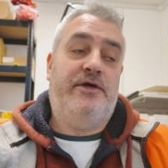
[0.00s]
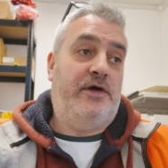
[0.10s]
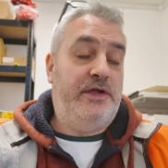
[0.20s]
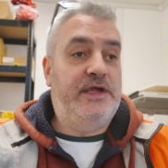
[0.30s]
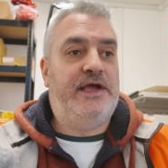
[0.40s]

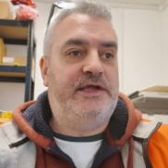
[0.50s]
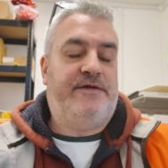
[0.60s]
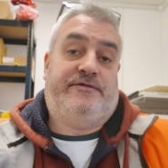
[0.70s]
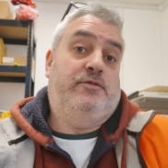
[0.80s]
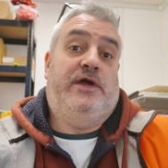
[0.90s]
Oh yeah, you
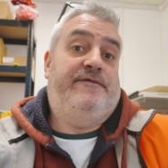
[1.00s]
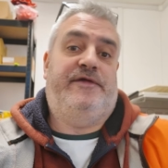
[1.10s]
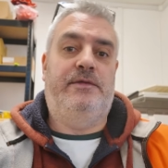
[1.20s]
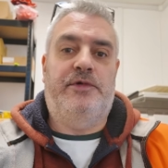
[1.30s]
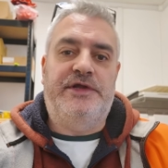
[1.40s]
have to wait
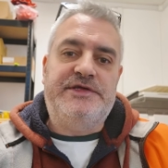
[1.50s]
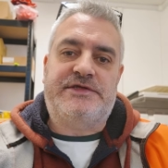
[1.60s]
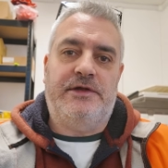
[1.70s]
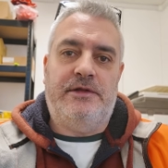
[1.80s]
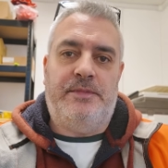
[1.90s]
for your money
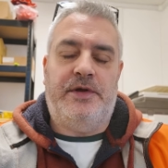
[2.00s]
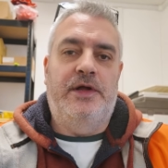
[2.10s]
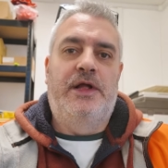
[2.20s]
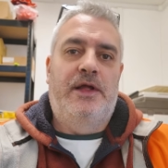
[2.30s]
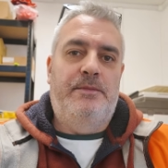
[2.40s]
still,
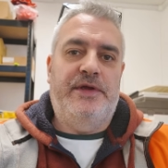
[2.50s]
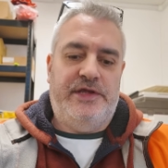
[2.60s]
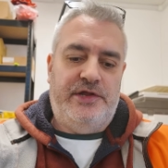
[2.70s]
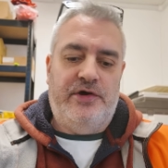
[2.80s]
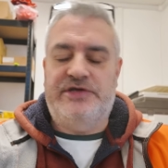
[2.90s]
but but
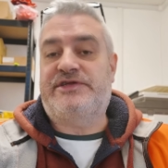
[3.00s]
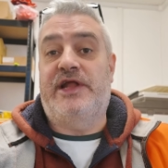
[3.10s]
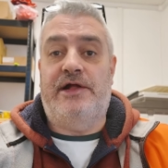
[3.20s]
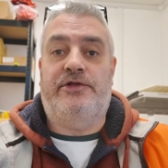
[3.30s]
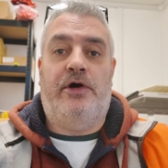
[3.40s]
you know it's
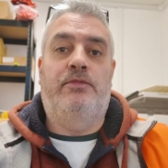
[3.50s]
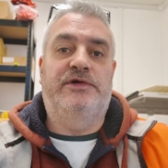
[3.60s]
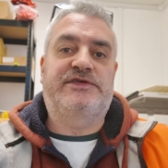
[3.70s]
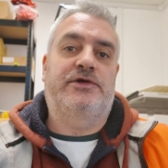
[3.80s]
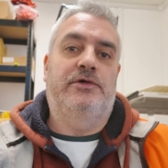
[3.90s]
nailed on
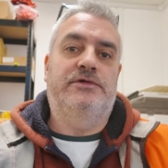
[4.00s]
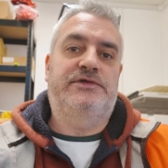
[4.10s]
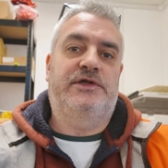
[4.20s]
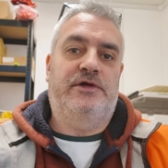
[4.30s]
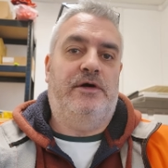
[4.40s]
with
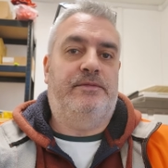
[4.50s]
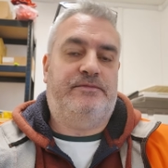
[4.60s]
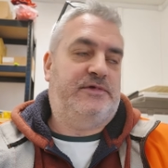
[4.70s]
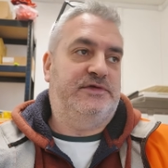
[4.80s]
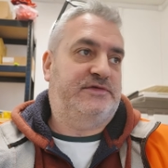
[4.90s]
schools, you know,
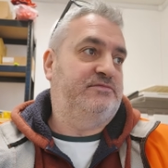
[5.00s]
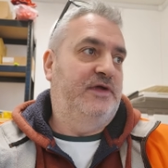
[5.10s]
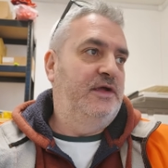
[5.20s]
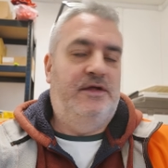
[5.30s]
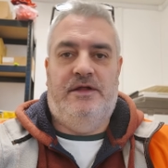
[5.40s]
because
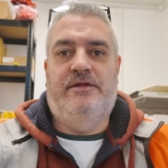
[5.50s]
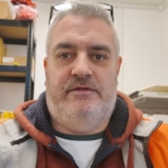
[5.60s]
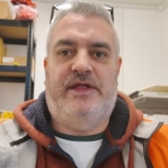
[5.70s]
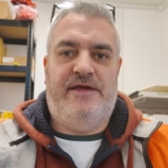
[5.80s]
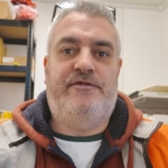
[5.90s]

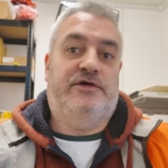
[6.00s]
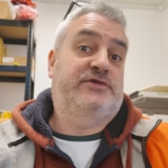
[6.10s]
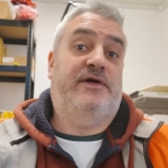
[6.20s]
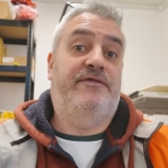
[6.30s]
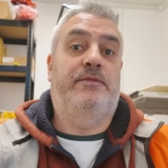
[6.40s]
they've got
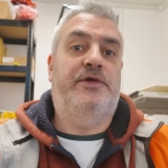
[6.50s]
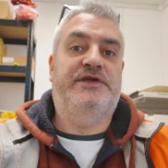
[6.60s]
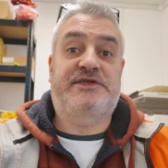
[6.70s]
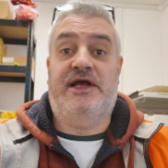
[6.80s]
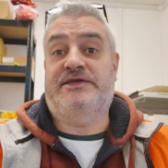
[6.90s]
to have the
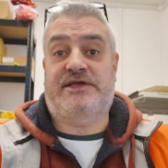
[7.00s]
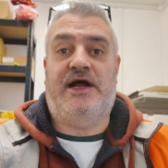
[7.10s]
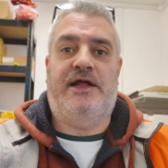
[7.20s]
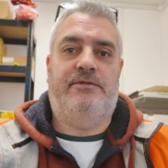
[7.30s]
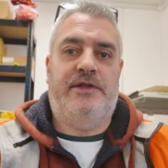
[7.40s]
money set
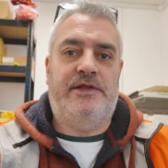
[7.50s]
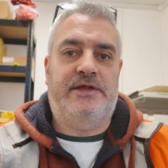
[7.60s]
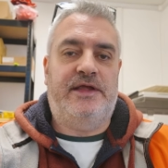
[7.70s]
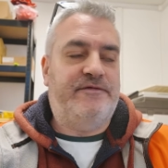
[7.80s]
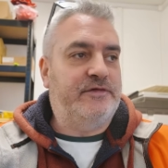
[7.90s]
aside when
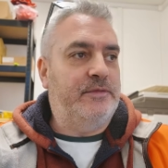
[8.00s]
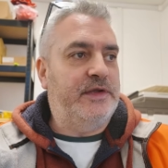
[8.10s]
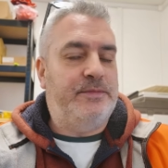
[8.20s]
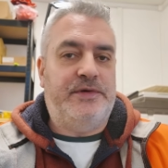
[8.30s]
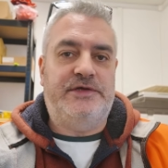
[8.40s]
they give
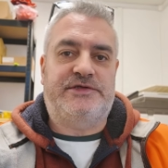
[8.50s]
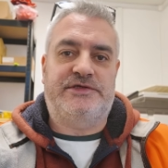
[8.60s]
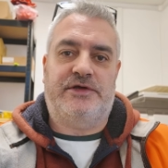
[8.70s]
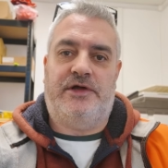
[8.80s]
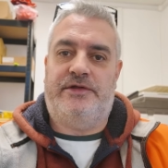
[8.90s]
somebody a
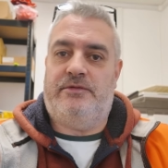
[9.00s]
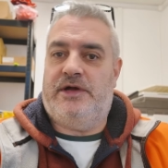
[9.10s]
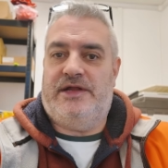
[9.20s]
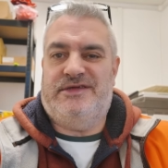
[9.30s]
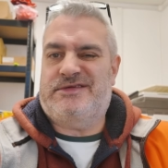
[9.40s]
purchase order,
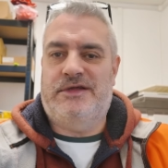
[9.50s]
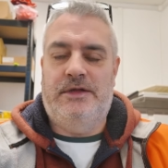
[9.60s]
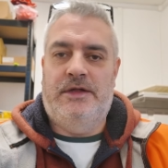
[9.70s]
whereas